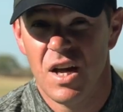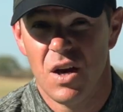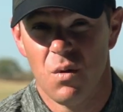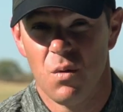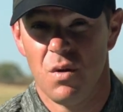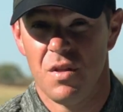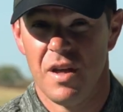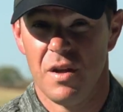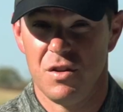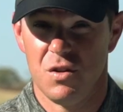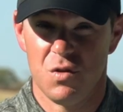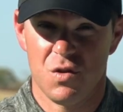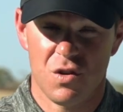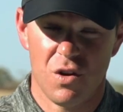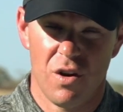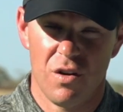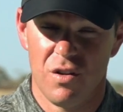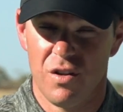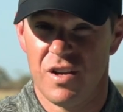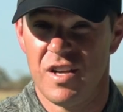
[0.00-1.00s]
Well, then you
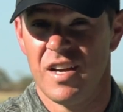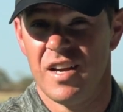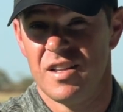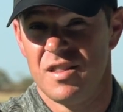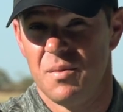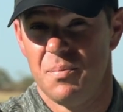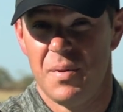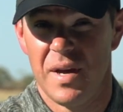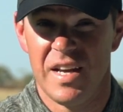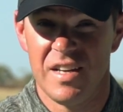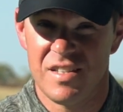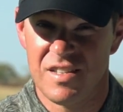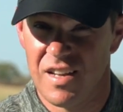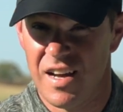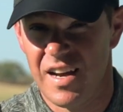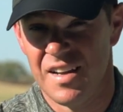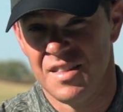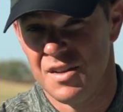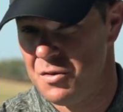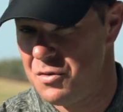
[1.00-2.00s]
start looking at the
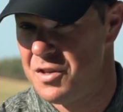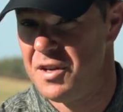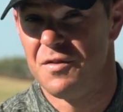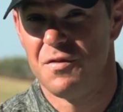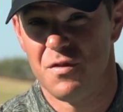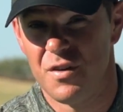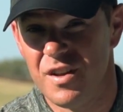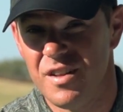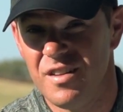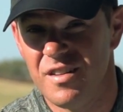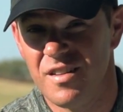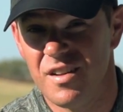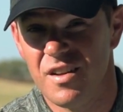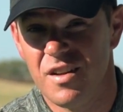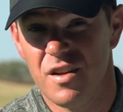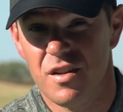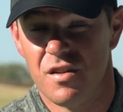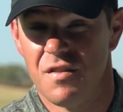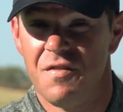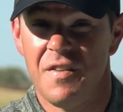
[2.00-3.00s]
baseline, they're different.
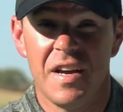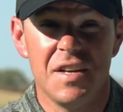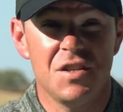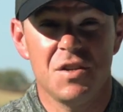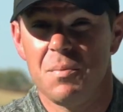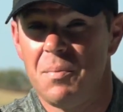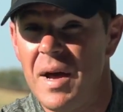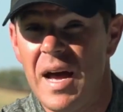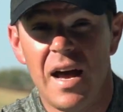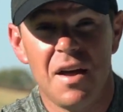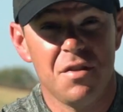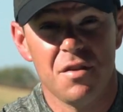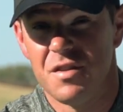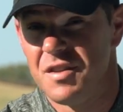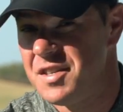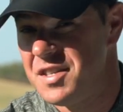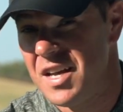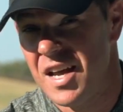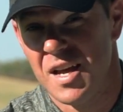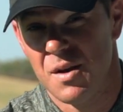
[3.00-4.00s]
The face and path are
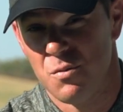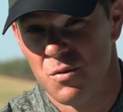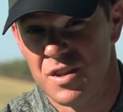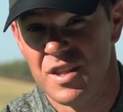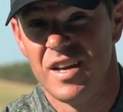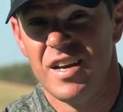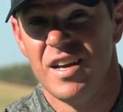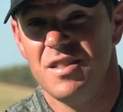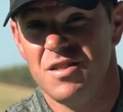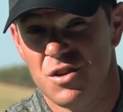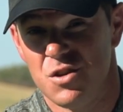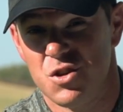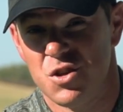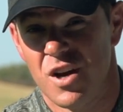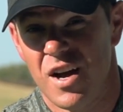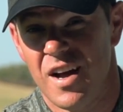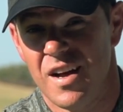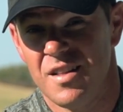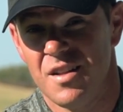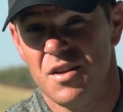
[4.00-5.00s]
the same when they hit the
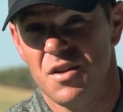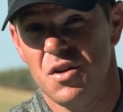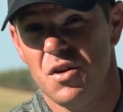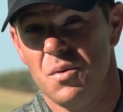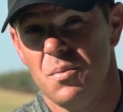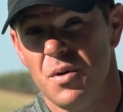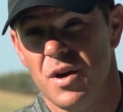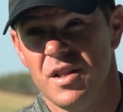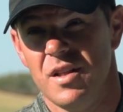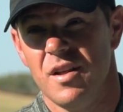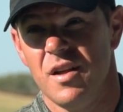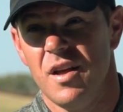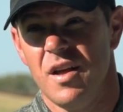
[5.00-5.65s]
shot, but